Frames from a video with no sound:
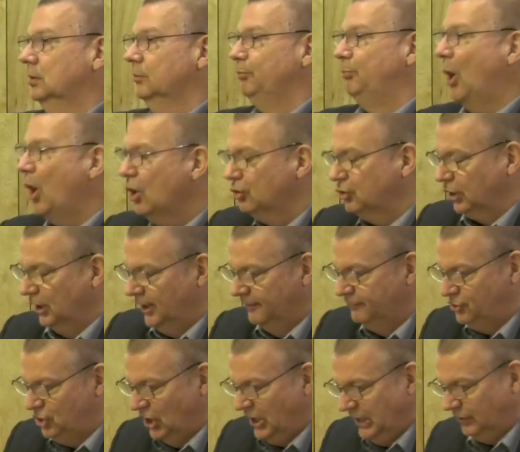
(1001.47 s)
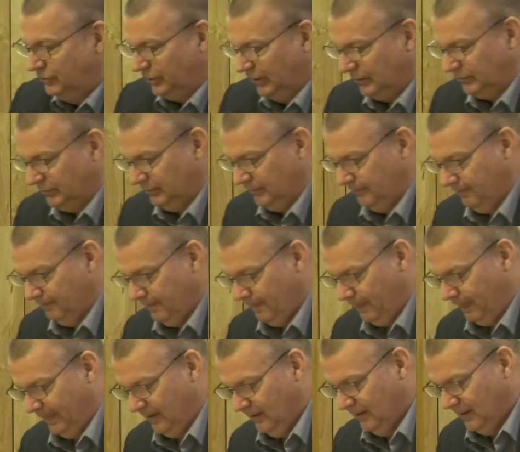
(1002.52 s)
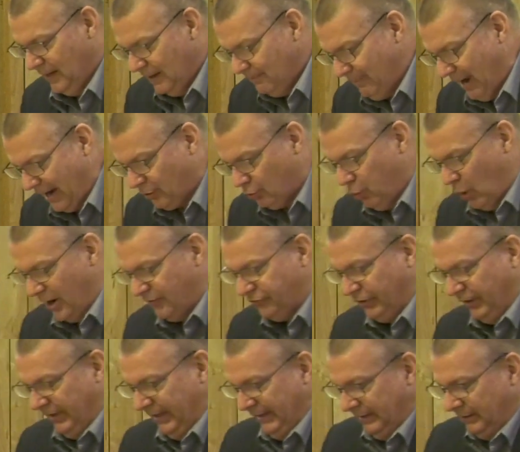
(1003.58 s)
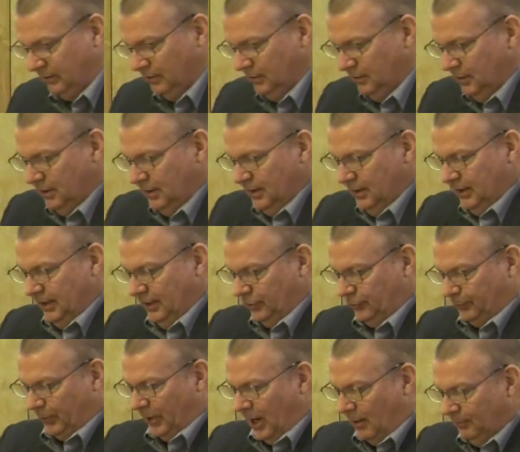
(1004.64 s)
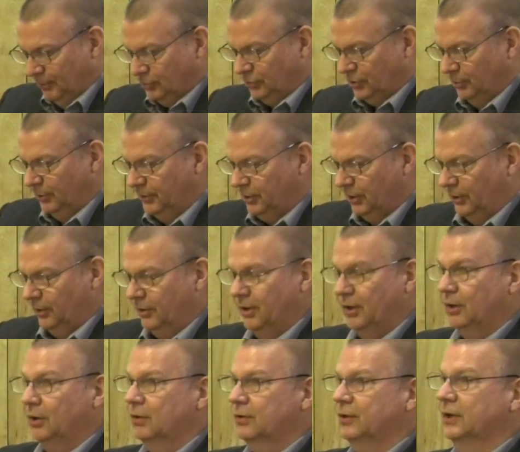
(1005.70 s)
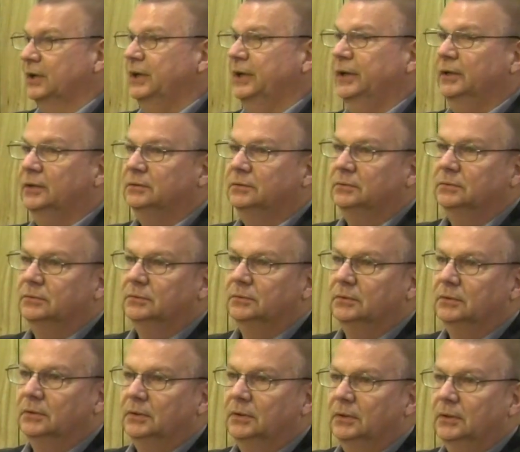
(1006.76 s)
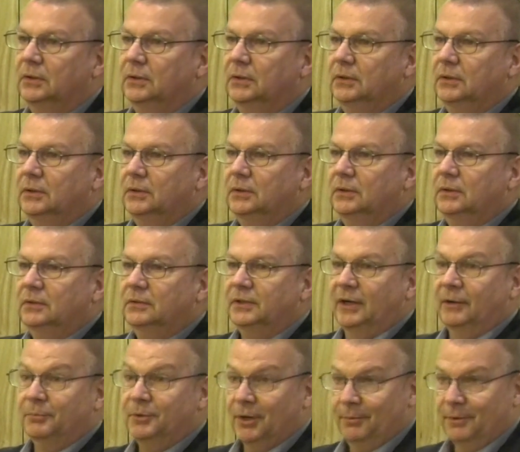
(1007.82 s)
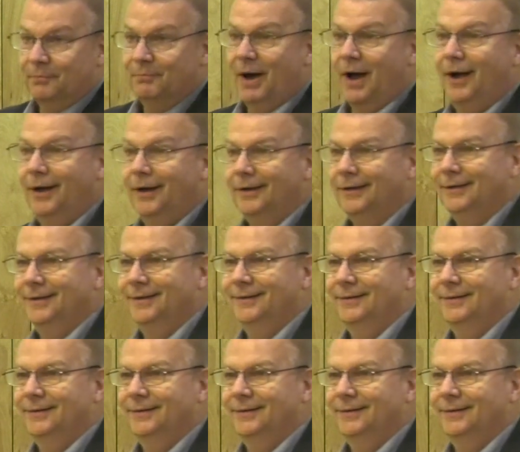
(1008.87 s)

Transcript: person of Jesus by questioning his promise to return to earth again. He said, I'm coming back.